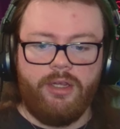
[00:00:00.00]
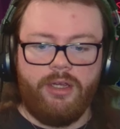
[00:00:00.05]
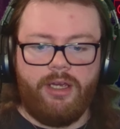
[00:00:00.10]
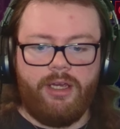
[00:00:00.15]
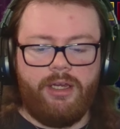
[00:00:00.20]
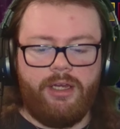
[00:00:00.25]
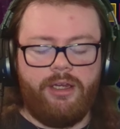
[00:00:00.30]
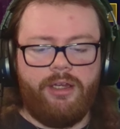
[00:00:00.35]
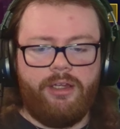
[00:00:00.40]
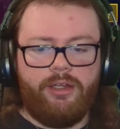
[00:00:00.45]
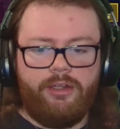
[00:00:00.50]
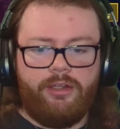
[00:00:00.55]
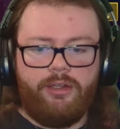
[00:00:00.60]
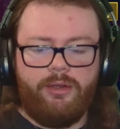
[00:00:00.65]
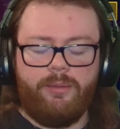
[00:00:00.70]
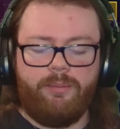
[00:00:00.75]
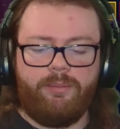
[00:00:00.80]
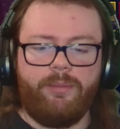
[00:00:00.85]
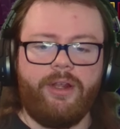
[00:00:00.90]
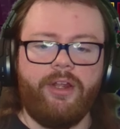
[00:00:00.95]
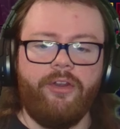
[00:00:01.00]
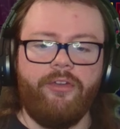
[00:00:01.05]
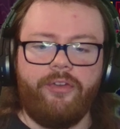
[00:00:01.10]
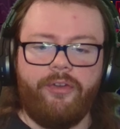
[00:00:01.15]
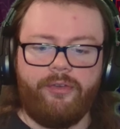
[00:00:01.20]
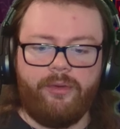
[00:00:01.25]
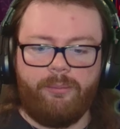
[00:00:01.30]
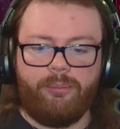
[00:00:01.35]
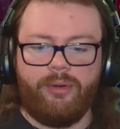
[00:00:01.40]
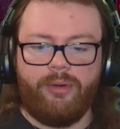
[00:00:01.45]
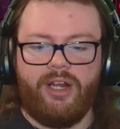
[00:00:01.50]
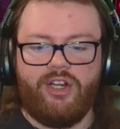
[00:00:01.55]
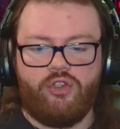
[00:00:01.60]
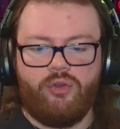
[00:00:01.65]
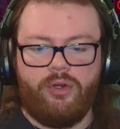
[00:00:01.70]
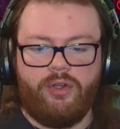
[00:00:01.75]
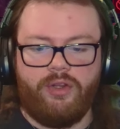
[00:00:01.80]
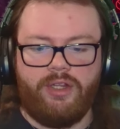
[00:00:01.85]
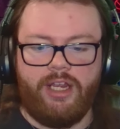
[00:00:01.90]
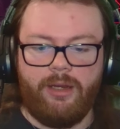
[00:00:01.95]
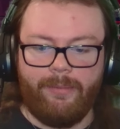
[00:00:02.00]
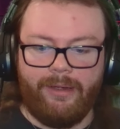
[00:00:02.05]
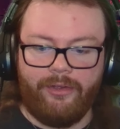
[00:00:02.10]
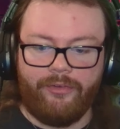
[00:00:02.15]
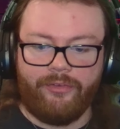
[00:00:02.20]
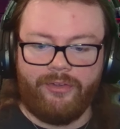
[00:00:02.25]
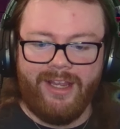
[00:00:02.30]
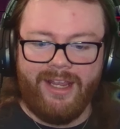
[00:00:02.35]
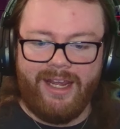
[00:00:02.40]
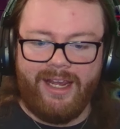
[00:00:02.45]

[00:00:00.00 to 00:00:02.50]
uh, consistent pressure on the enemies.